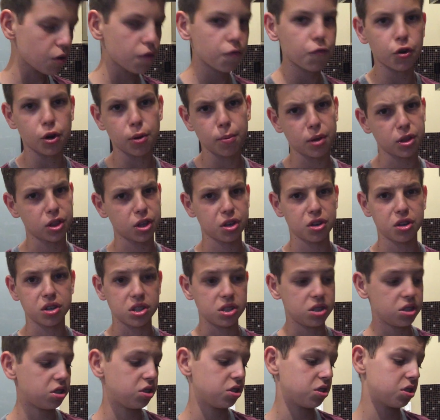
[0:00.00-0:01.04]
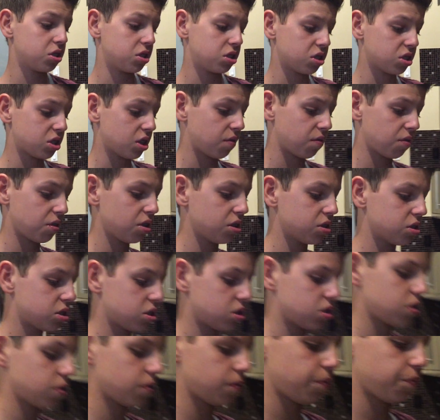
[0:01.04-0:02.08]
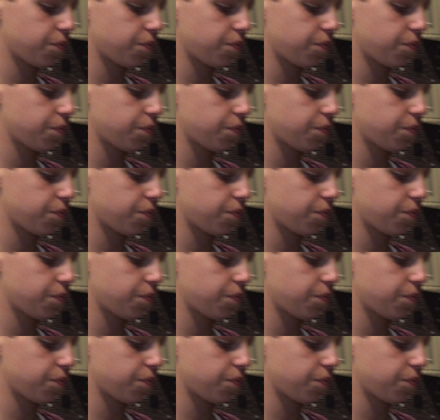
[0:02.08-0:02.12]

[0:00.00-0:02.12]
Forget about the cookies, you just have this.